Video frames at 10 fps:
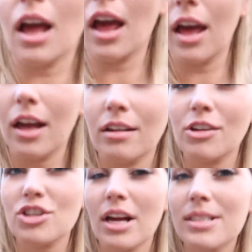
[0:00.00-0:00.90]
And
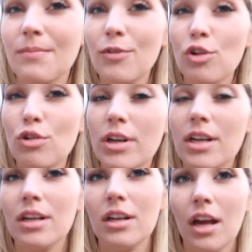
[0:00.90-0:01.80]
I just had some food,
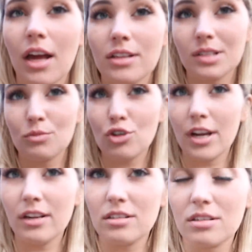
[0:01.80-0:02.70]
and some
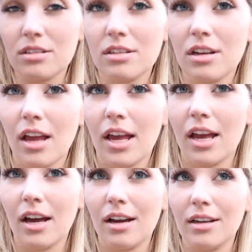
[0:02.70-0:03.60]
drinks,
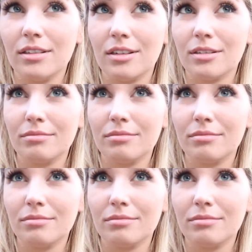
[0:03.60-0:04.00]
and